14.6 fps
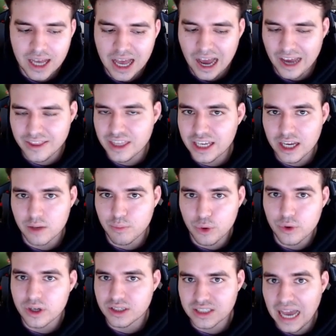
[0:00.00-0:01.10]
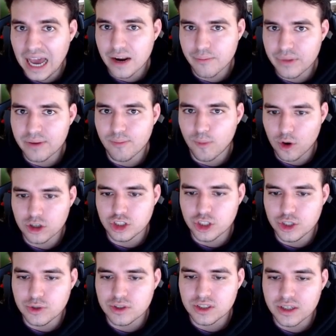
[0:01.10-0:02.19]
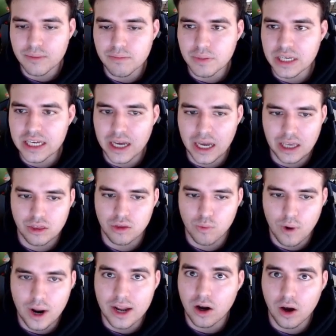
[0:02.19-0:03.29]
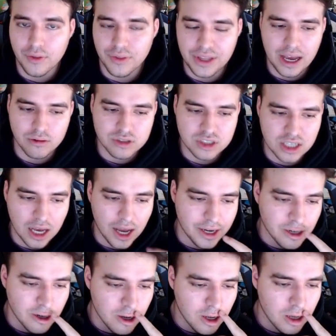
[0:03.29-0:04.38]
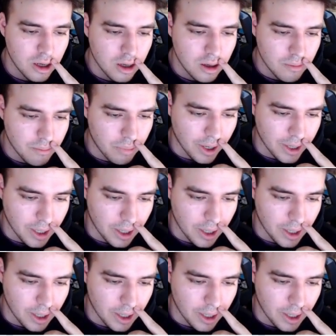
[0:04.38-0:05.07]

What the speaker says: I think Egbuka's got a bit more juice to be a threat on the outside. But